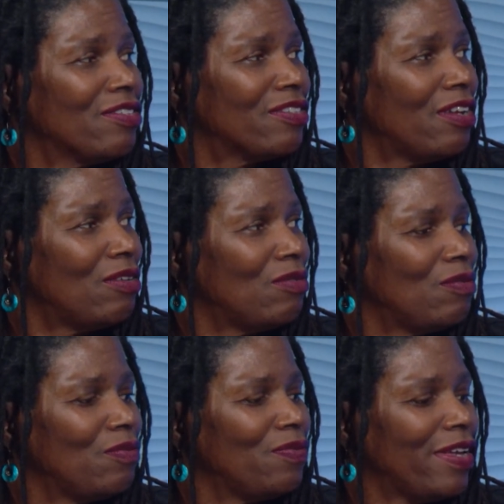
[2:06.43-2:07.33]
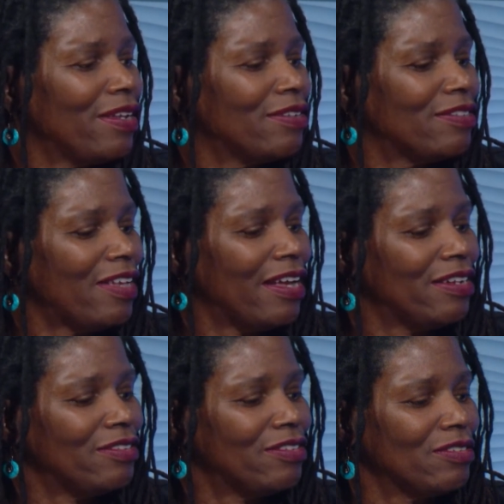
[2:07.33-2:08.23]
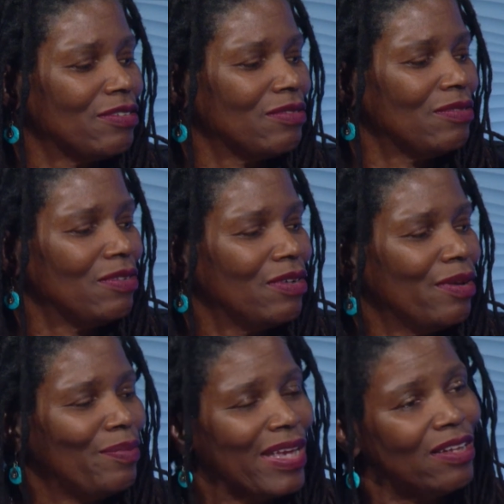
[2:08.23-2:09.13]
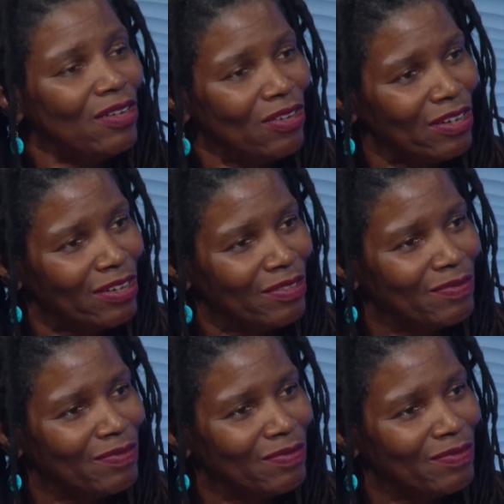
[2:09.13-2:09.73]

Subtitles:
So they decided to make a law,